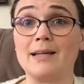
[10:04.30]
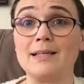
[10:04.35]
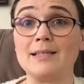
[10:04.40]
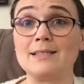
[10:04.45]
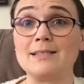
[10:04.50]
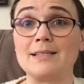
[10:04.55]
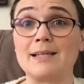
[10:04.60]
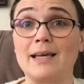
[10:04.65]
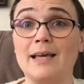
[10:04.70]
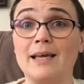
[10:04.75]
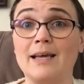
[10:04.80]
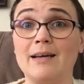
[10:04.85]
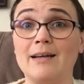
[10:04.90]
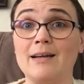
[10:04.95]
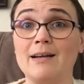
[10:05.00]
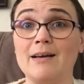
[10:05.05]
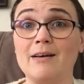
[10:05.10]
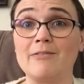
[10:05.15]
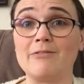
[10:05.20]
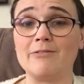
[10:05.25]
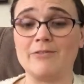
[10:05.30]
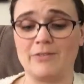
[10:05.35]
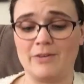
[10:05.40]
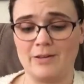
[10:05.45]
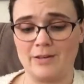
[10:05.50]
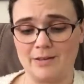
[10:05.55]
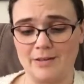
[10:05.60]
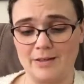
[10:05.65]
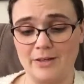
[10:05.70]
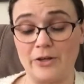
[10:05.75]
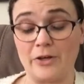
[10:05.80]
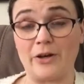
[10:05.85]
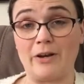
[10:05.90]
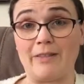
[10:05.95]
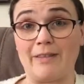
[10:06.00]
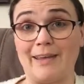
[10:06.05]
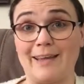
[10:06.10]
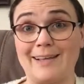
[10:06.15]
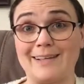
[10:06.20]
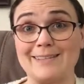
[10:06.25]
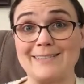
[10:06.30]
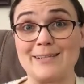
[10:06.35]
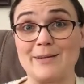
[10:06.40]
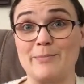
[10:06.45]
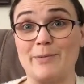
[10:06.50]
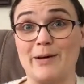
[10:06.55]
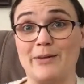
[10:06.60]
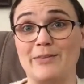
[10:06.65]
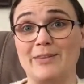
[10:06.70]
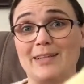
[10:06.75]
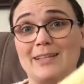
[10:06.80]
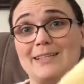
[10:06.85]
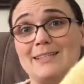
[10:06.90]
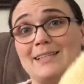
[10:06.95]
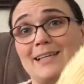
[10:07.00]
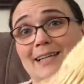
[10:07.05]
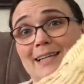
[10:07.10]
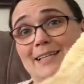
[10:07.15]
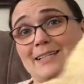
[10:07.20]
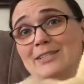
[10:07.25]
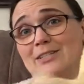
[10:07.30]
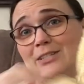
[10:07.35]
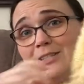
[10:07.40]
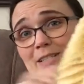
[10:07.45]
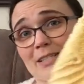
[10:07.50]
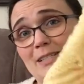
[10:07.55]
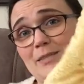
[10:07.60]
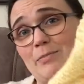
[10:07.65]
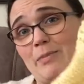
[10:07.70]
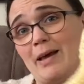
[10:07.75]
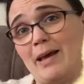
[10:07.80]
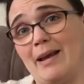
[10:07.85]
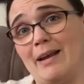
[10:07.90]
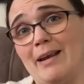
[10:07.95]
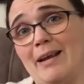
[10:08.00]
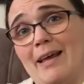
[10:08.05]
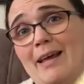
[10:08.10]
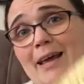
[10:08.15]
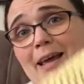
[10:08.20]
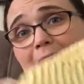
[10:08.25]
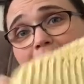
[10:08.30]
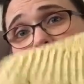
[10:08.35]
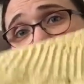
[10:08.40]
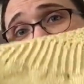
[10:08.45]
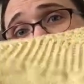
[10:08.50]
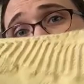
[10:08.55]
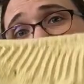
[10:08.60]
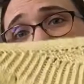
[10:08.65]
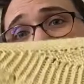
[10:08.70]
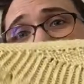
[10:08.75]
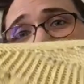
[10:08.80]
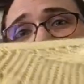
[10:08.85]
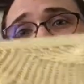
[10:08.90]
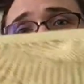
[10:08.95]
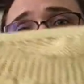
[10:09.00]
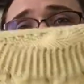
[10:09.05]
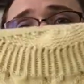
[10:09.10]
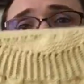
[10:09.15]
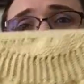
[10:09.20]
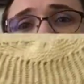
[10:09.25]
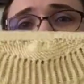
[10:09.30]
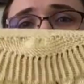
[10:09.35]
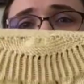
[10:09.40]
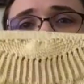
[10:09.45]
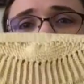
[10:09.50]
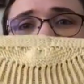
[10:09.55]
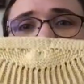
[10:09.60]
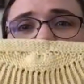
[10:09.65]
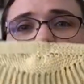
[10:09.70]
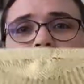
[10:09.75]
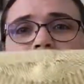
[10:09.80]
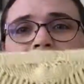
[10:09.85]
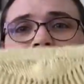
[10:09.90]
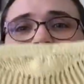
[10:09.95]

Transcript: say enough good things about this. It has just been absolutely wonderful. I